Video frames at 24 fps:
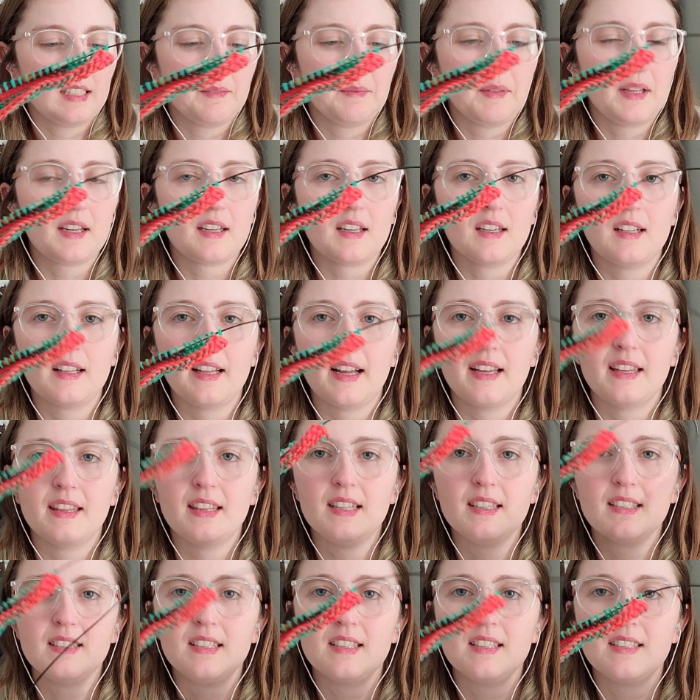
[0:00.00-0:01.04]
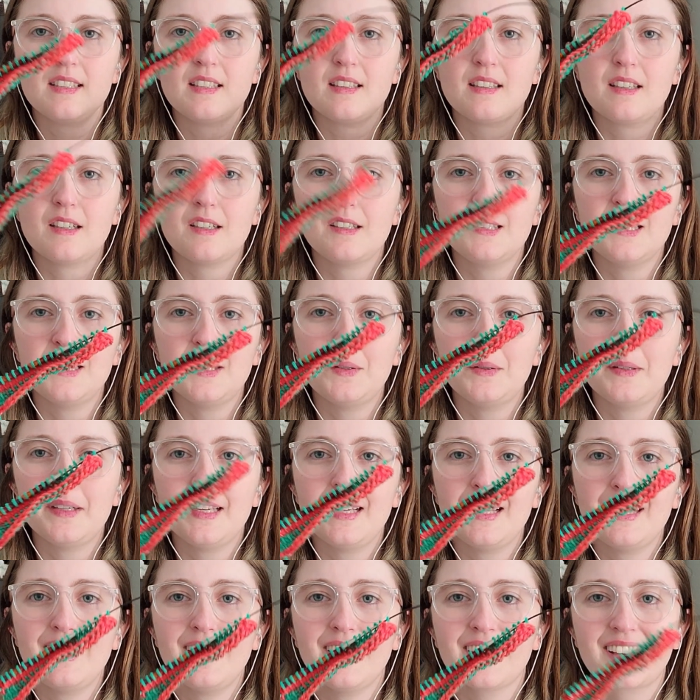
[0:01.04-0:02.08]
Not gonna lie, this is a little
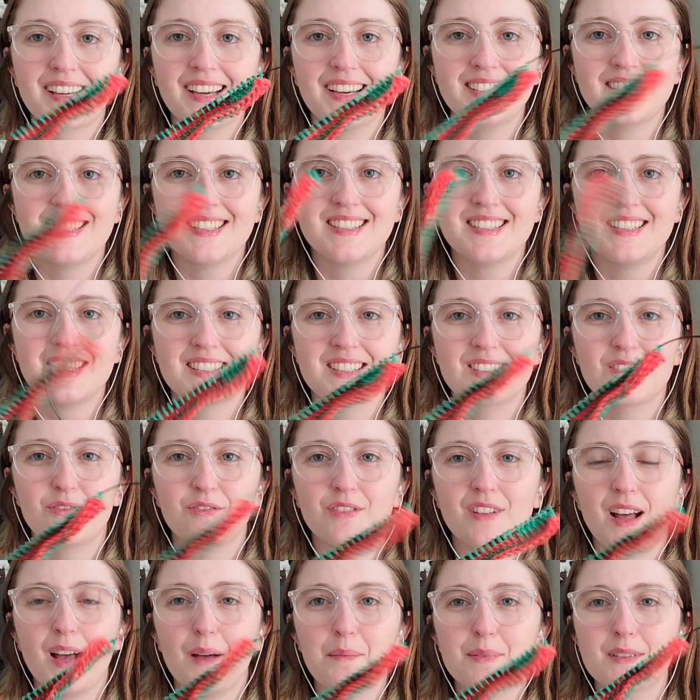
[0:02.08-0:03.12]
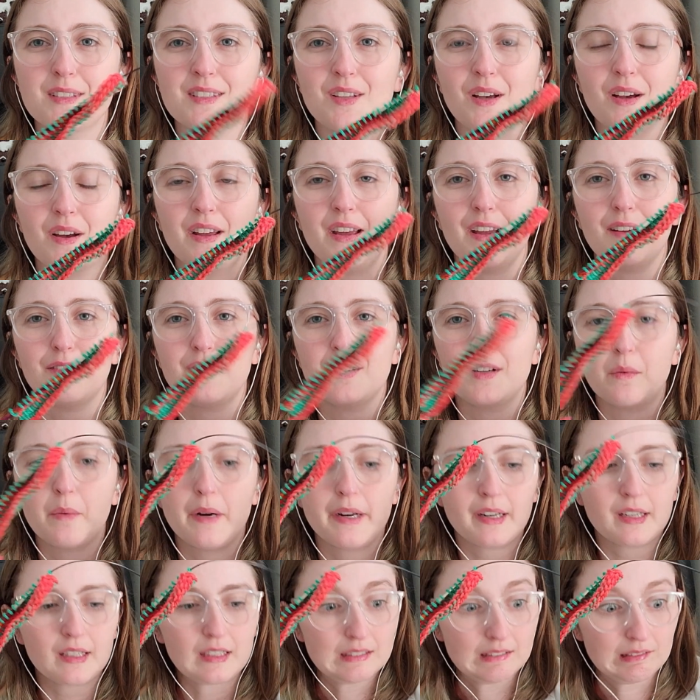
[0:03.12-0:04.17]
annoying because it just flops
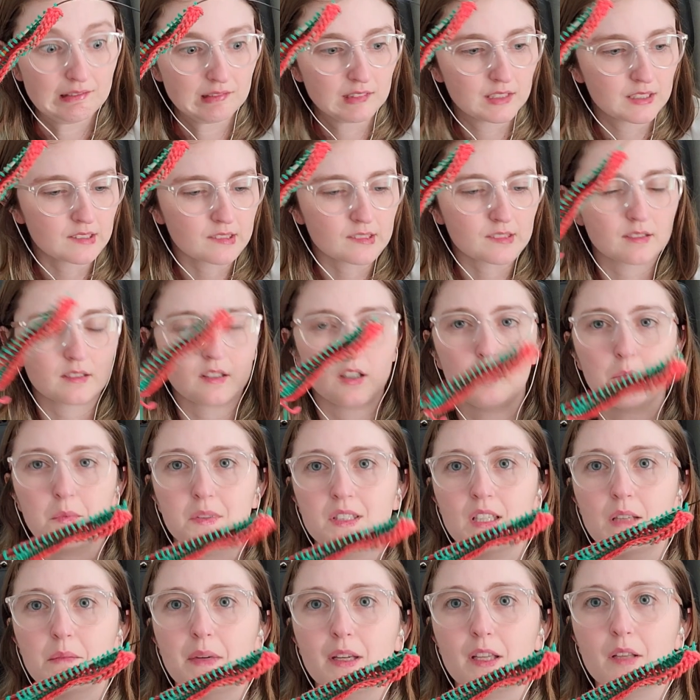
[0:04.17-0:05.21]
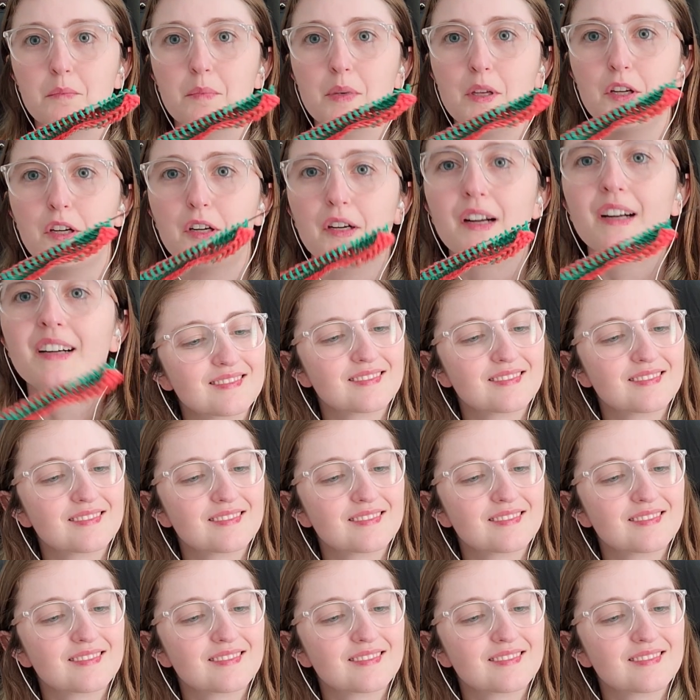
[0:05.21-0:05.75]
everywhere. Almost hit my computer.